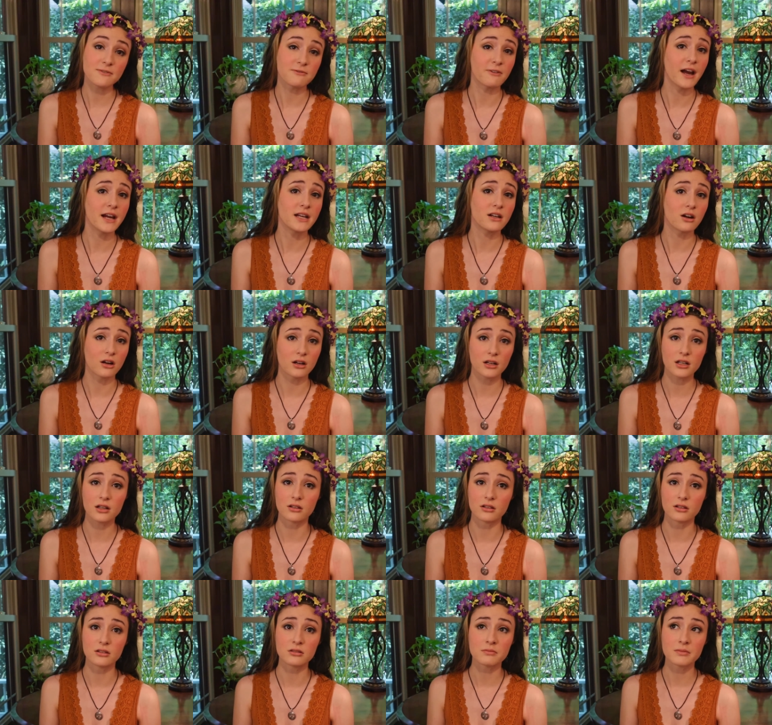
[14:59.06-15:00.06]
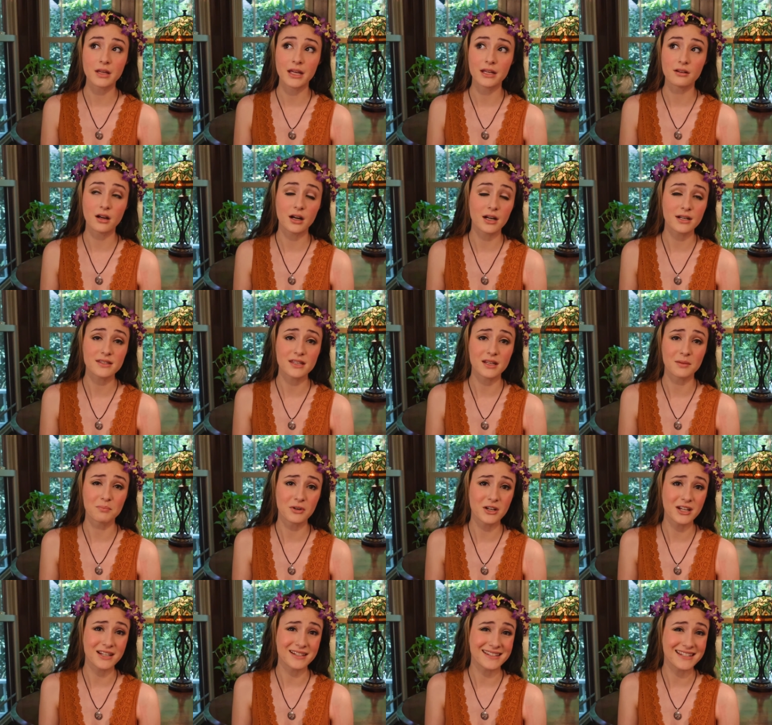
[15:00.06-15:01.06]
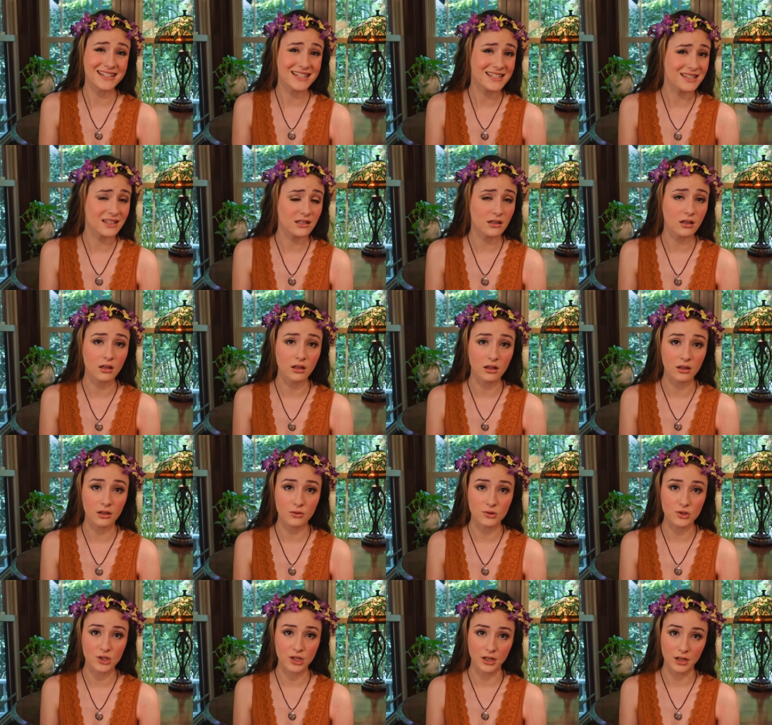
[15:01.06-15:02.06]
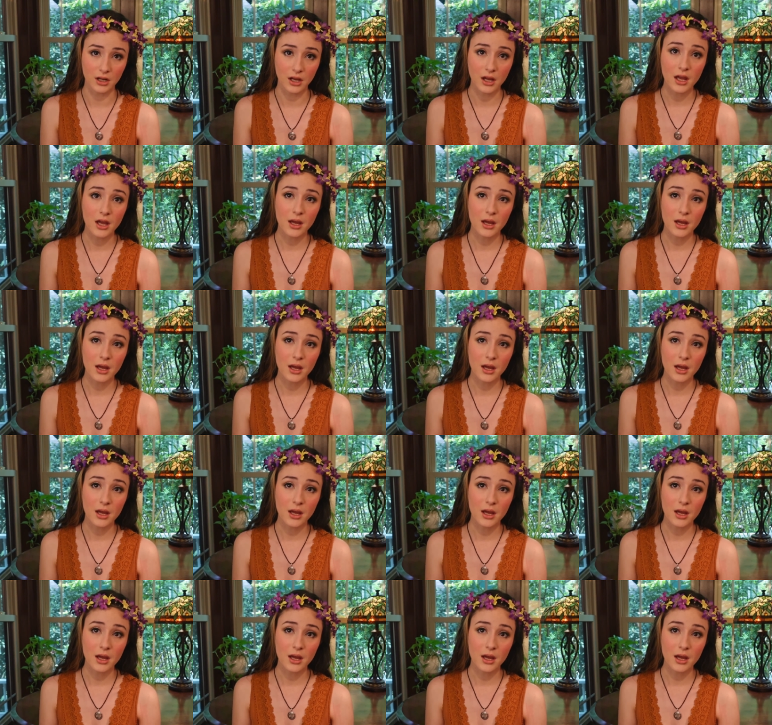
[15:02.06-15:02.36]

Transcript: a fine article, and honestly a pretty decent conclusion,